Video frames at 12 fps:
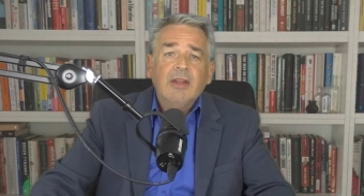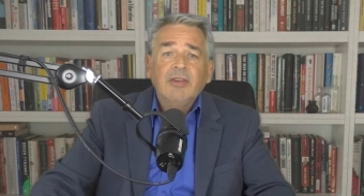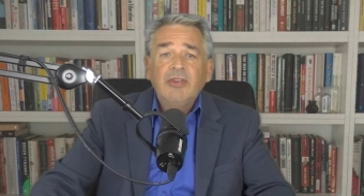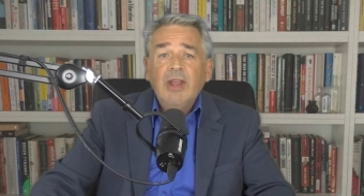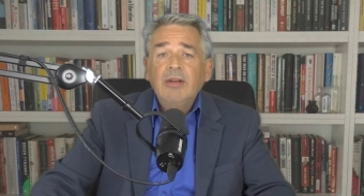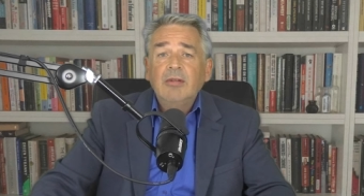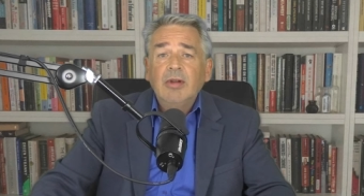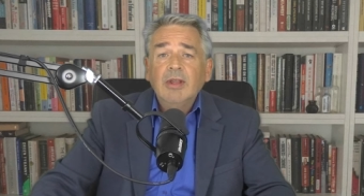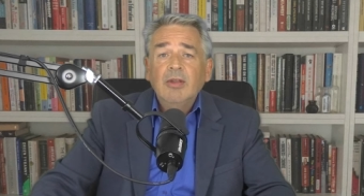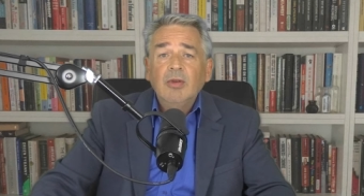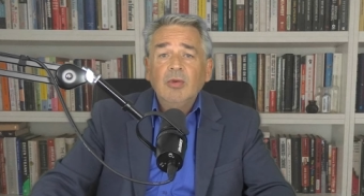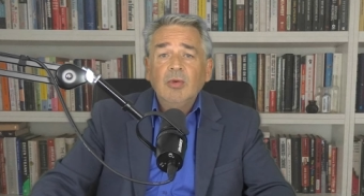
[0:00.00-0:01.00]
And
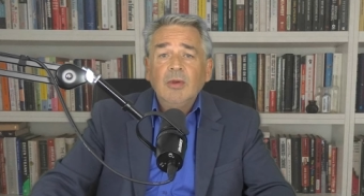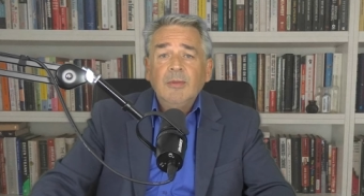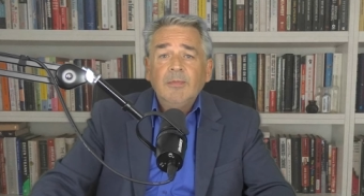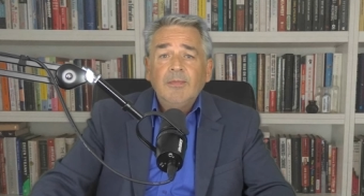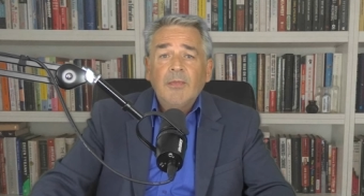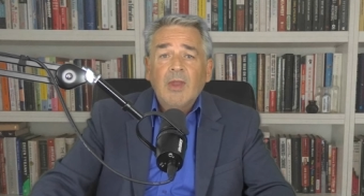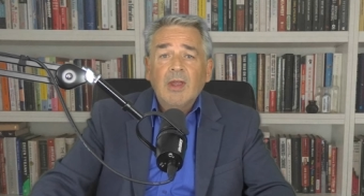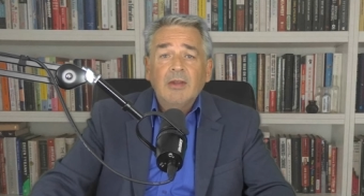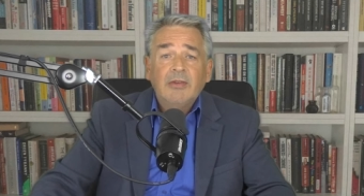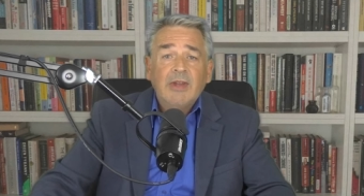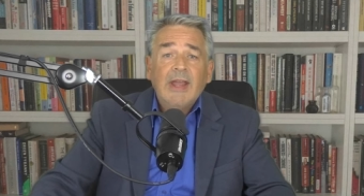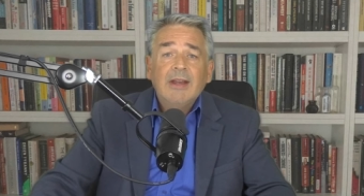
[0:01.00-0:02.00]
Jenrick, who
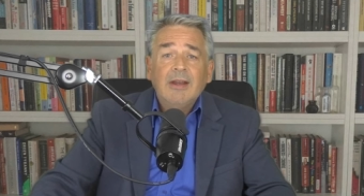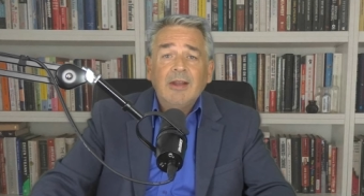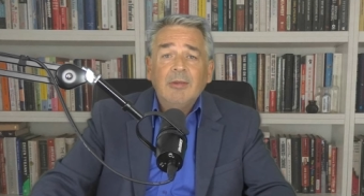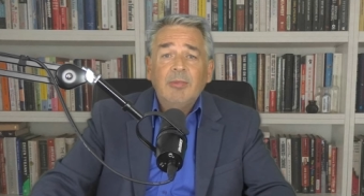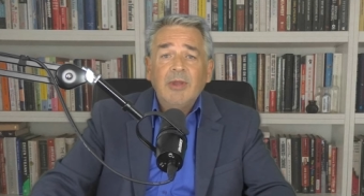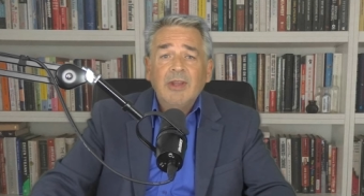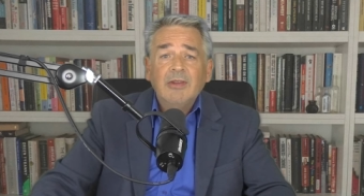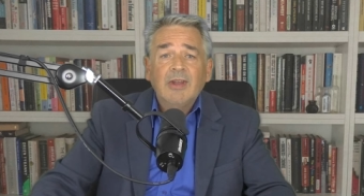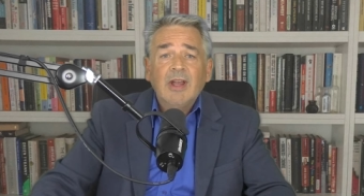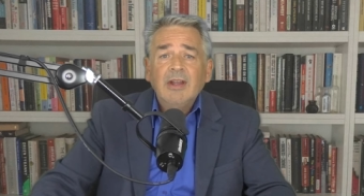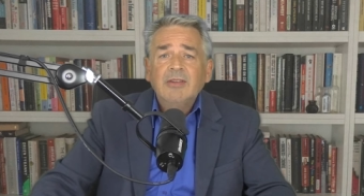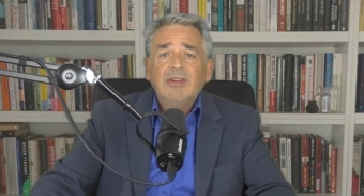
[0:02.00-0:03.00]
sadly appears
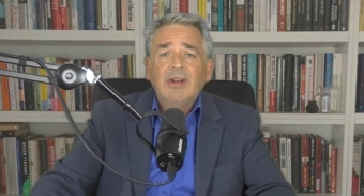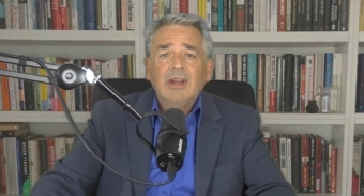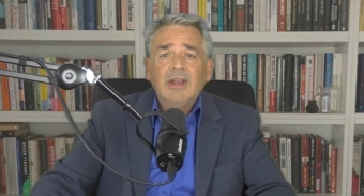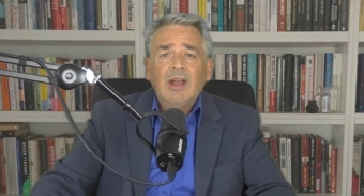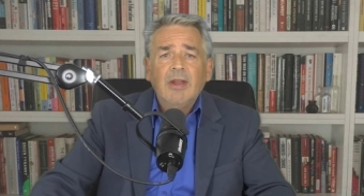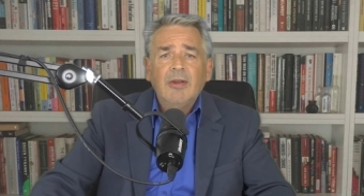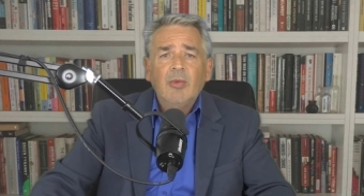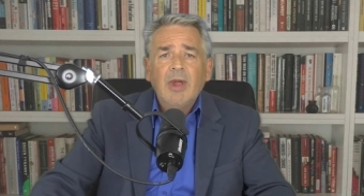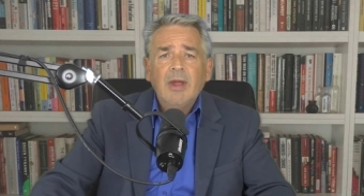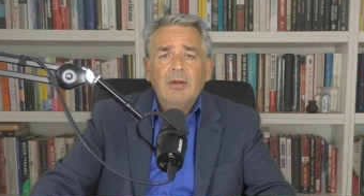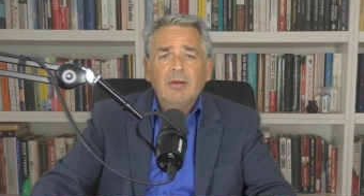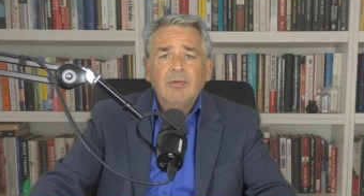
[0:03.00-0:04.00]
utterly
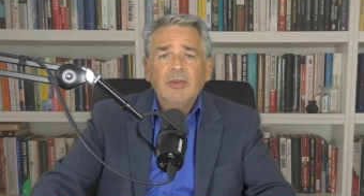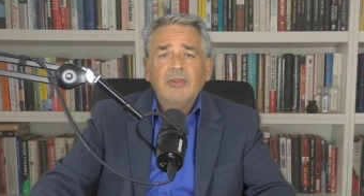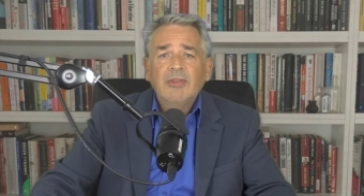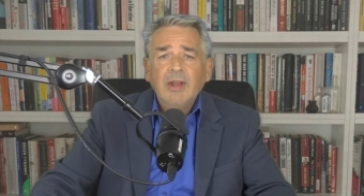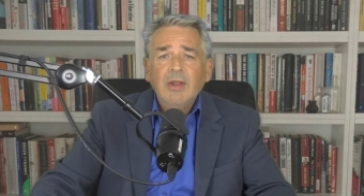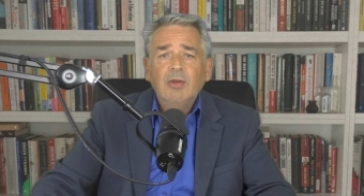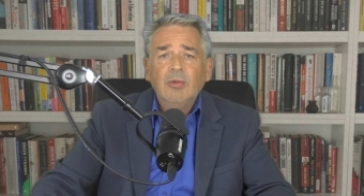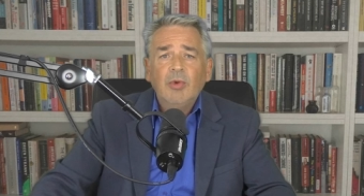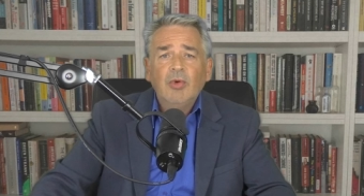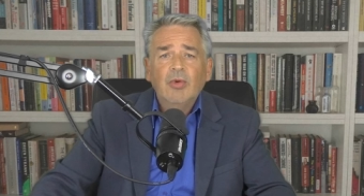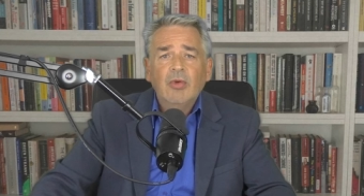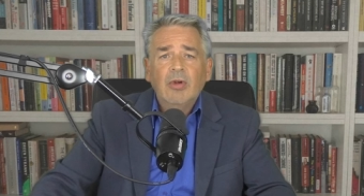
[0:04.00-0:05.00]
unaware of a single
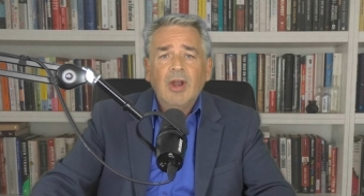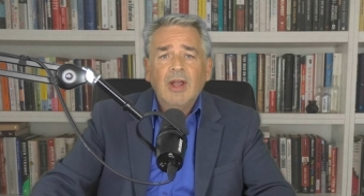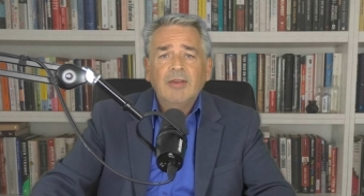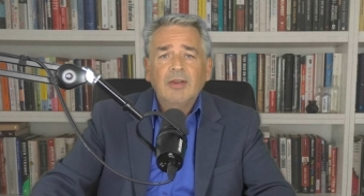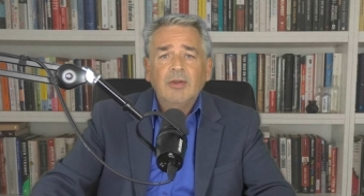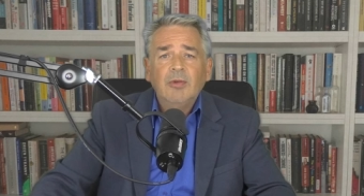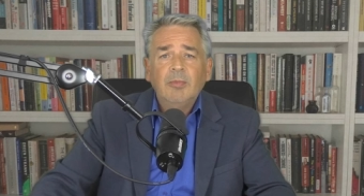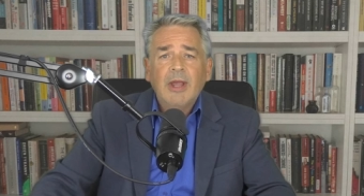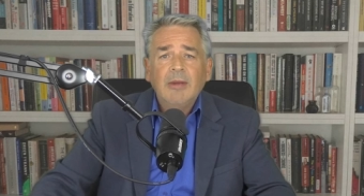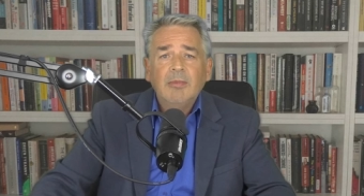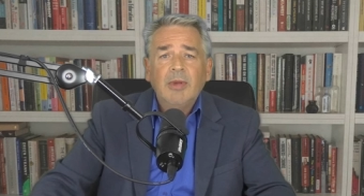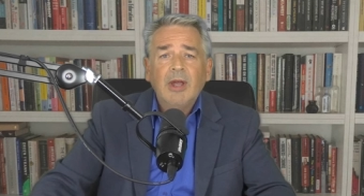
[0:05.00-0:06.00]
book or article
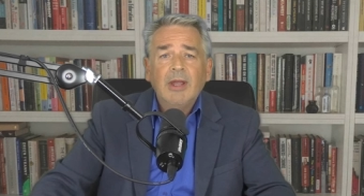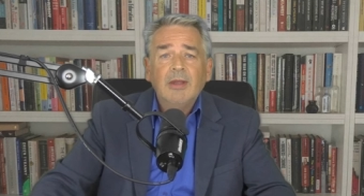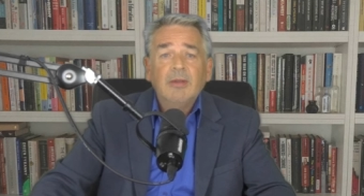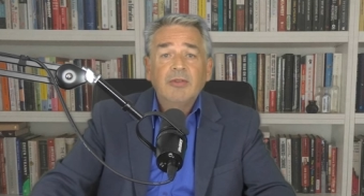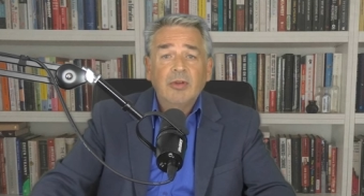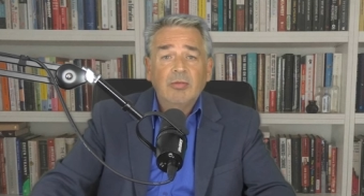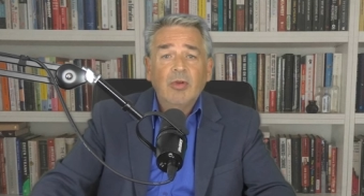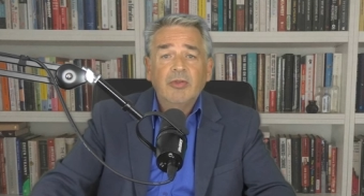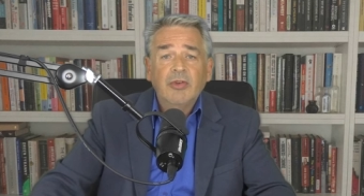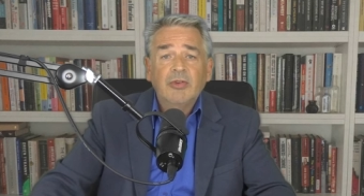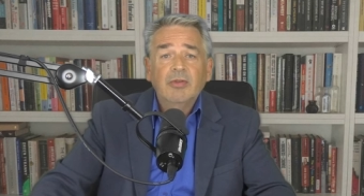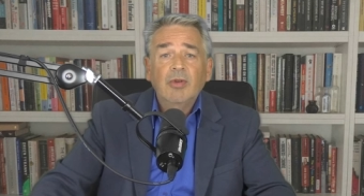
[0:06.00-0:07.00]
penned by Sir
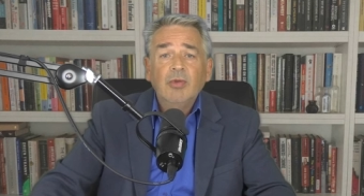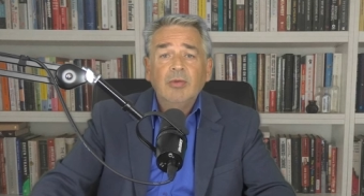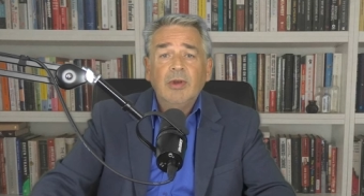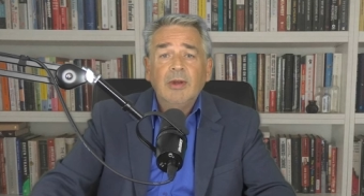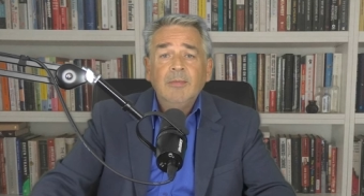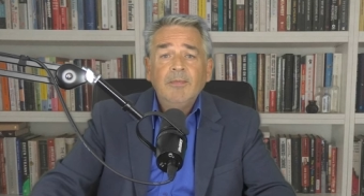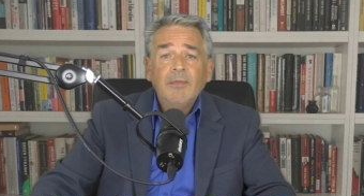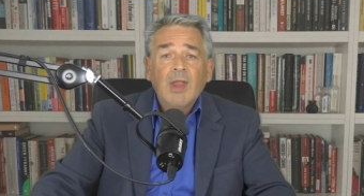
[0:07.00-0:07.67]
Roger Scruton,